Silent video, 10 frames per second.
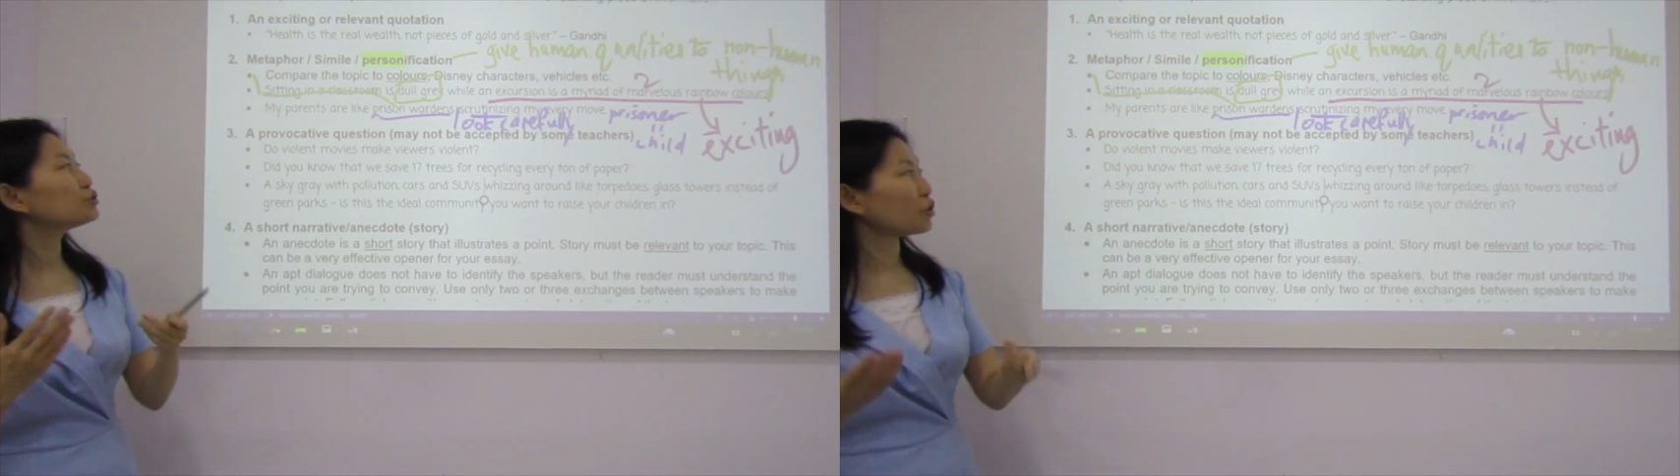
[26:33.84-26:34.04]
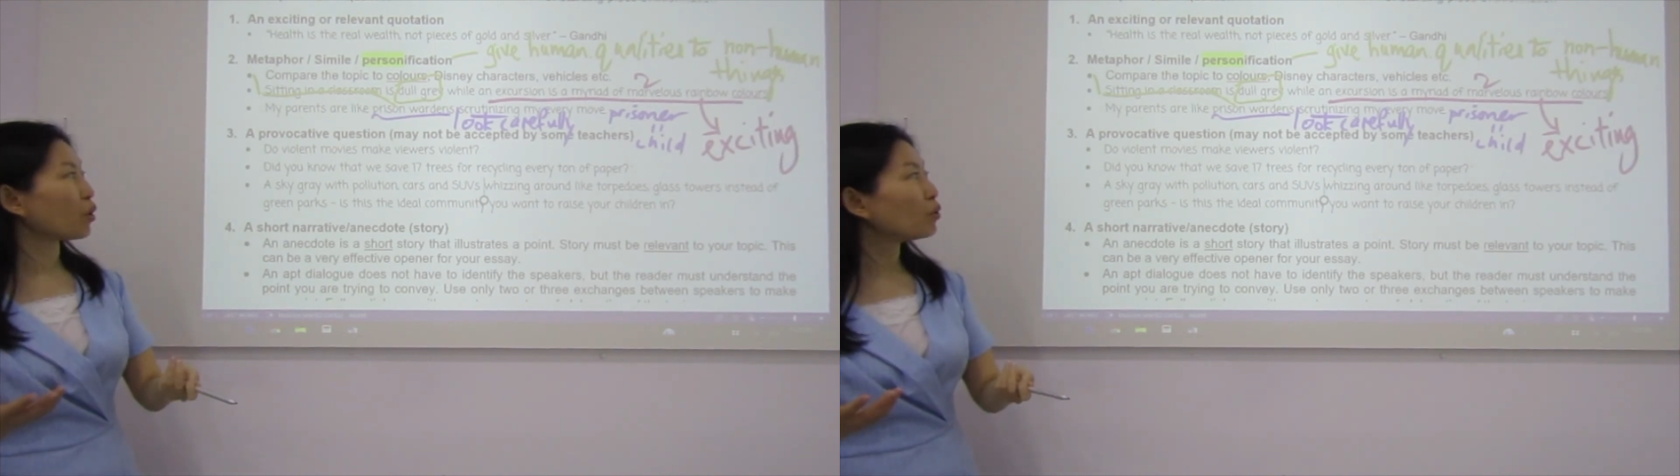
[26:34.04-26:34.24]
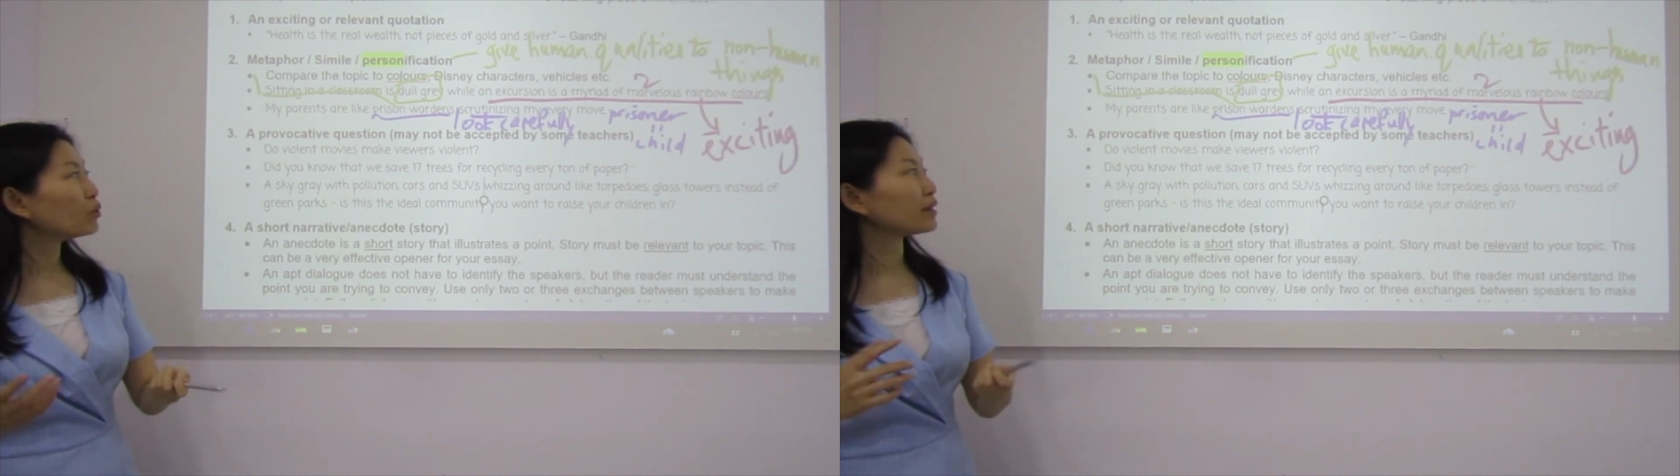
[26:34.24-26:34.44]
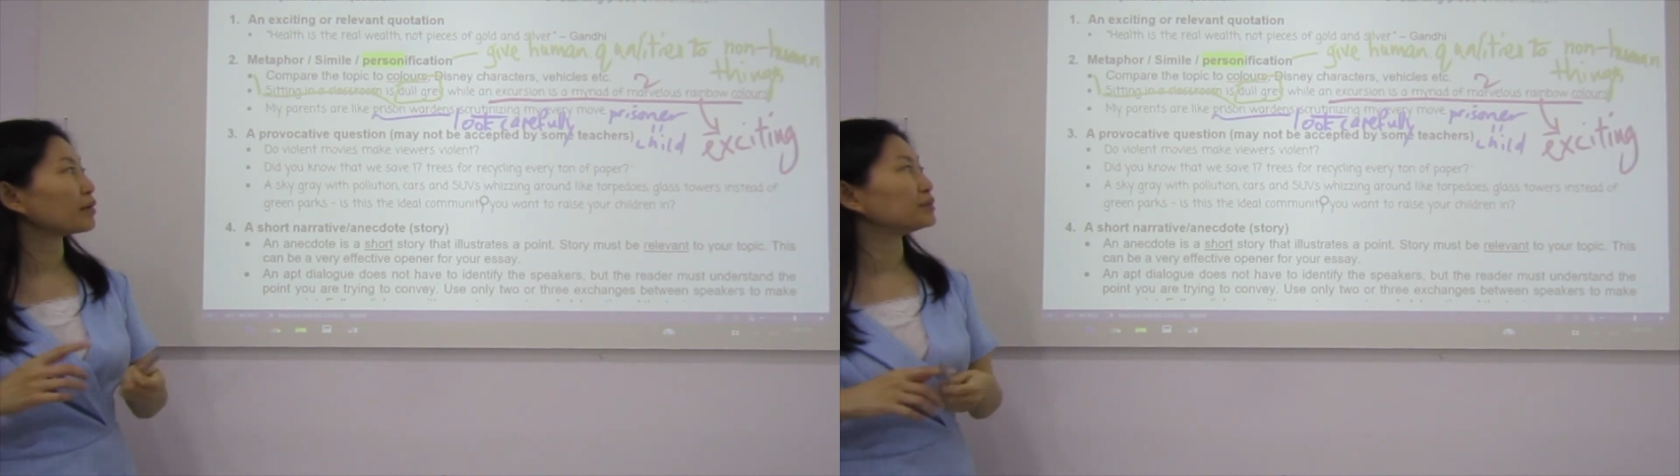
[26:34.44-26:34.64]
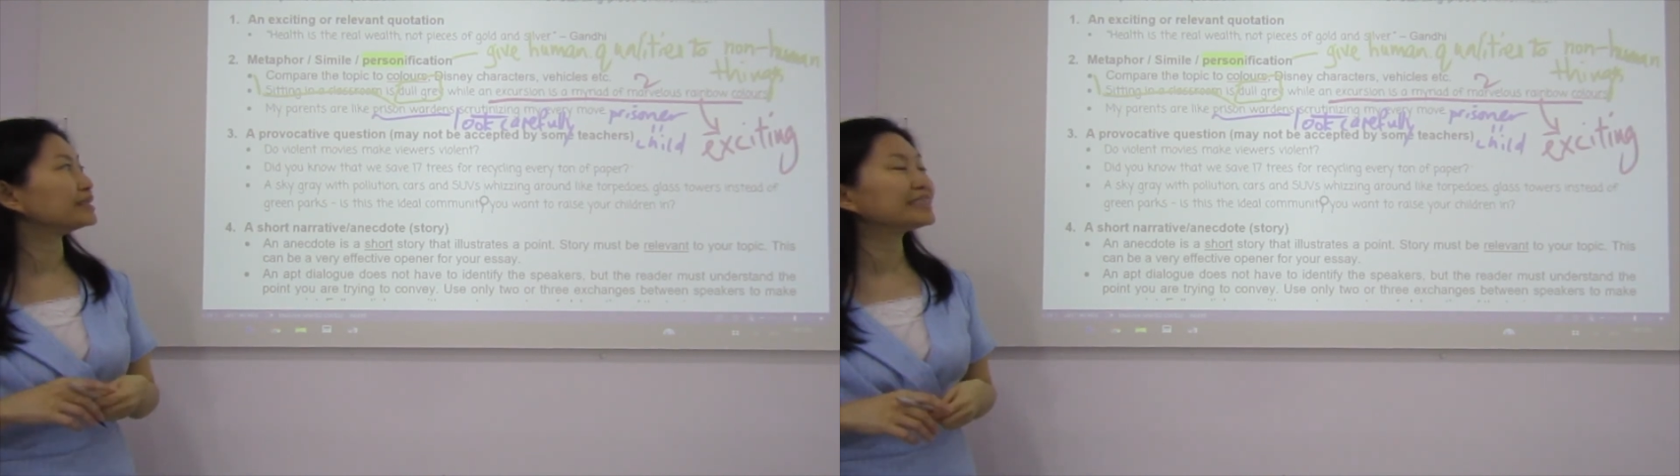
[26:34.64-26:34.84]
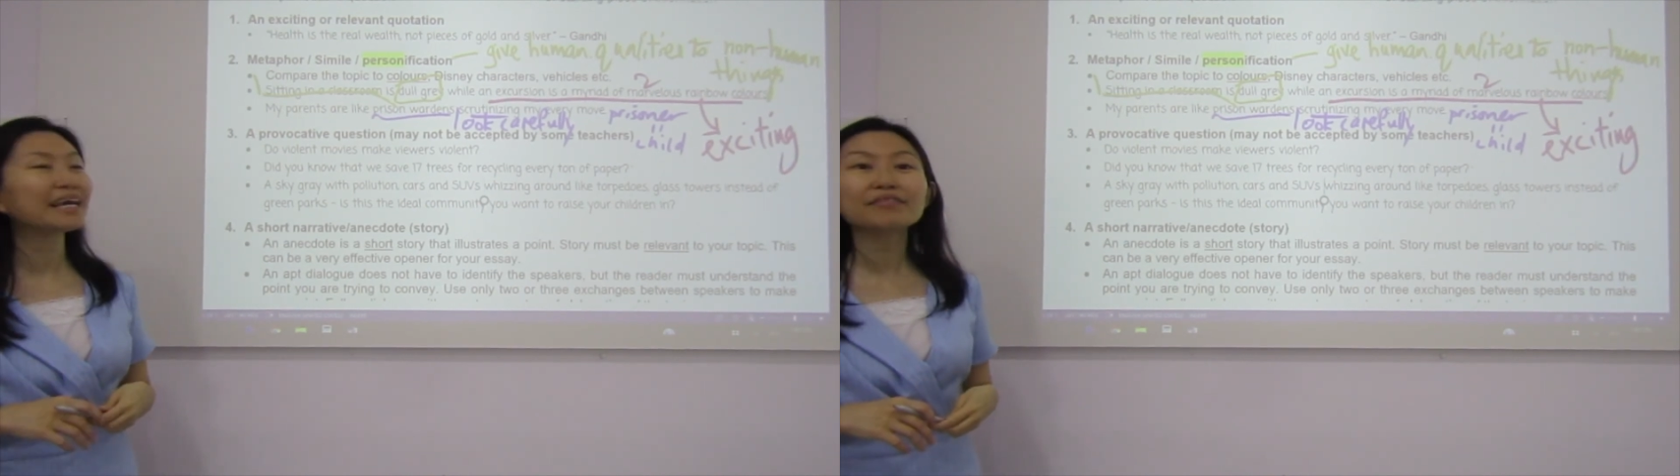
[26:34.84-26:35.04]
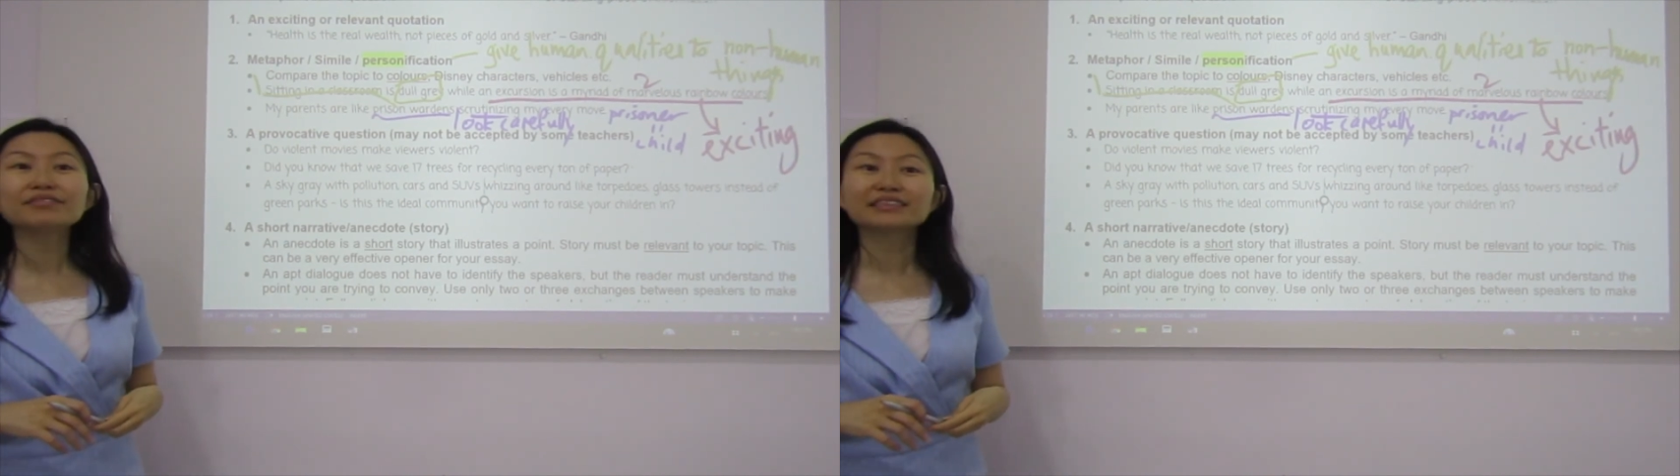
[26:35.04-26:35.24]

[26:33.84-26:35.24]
know that we save